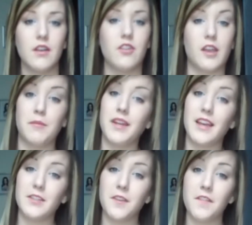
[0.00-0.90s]
Okay, my
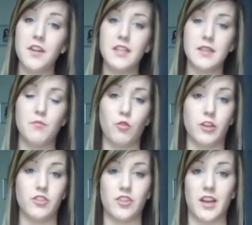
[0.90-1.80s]
next favorite is a
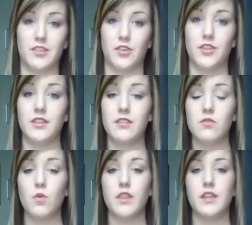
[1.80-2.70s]
moisturizer, and this
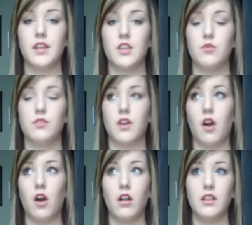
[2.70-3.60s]
is the one that I used
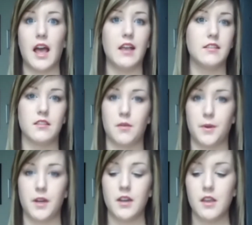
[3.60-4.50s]
all last
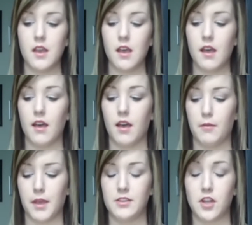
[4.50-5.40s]
summer.
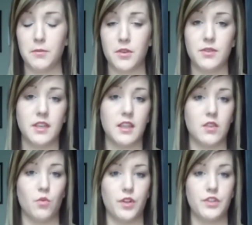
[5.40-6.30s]
I stopped using it
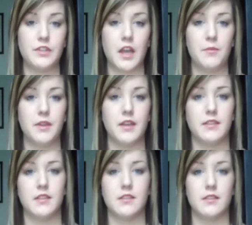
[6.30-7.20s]
in the wintertime
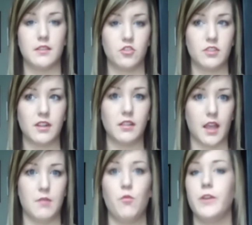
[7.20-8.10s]
because it's just a
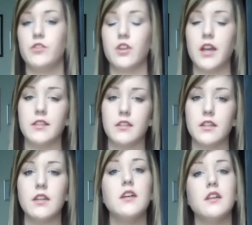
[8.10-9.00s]
light
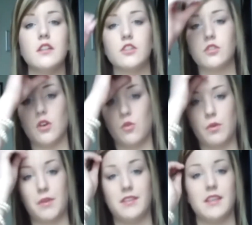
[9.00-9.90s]
moisturizer. So
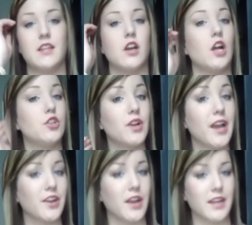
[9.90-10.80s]
when my skin got
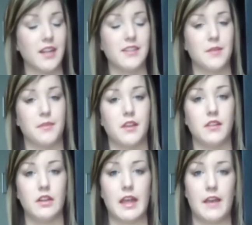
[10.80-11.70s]
drier, I needed something
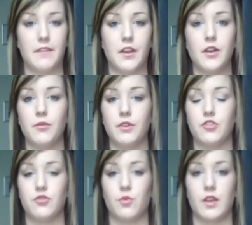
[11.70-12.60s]
a little heavier,
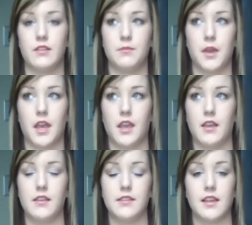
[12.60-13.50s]
which was
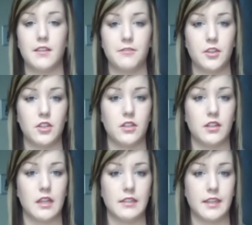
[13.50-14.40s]
my
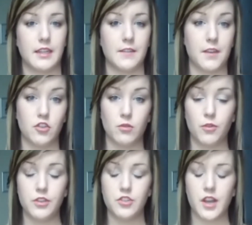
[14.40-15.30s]
Cetaphil Daily Facial
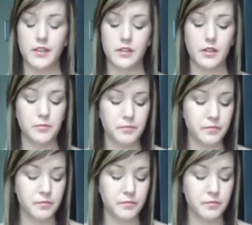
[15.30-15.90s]
Moisturizer.